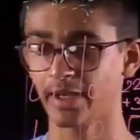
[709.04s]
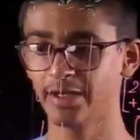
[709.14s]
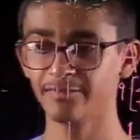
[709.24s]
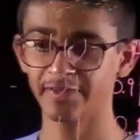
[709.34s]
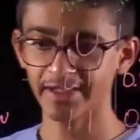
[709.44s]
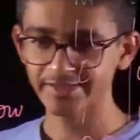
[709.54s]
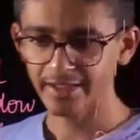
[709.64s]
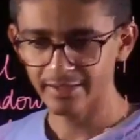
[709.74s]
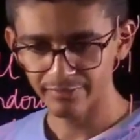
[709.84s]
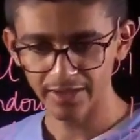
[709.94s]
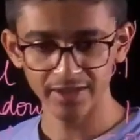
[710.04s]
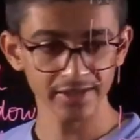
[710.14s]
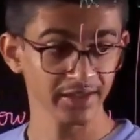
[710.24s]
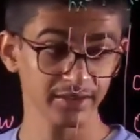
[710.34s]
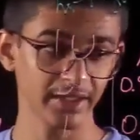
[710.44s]
And if there's an
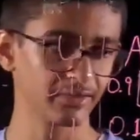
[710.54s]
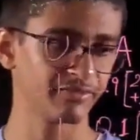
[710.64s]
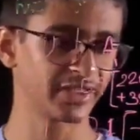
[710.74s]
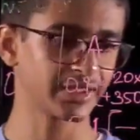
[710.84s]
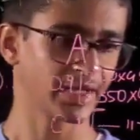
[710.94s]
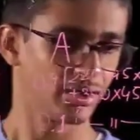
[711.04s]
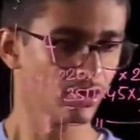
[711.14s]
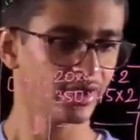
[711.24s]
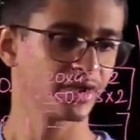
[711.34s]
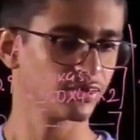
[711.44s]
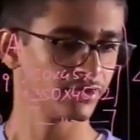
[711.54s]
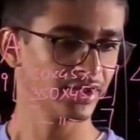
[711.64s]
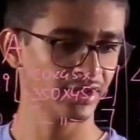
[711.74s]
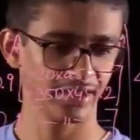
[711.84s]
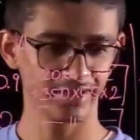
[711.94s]
infiltration, then we cannot ignore
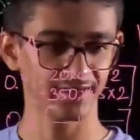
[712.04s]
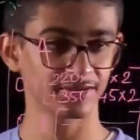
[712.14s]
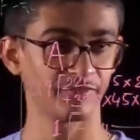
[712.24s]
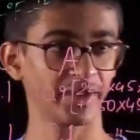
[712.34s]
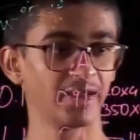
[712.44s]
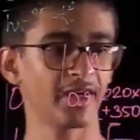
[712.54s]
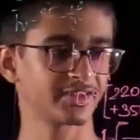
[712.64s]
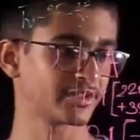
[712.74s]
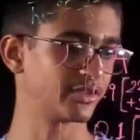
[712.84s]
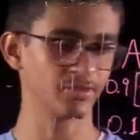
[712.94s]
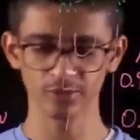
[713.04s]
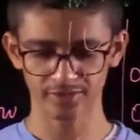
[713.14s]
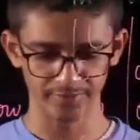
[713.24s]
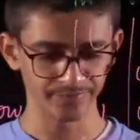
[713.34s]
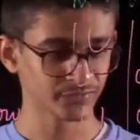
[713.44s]
it. It has a very large
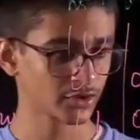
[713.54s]
contribution.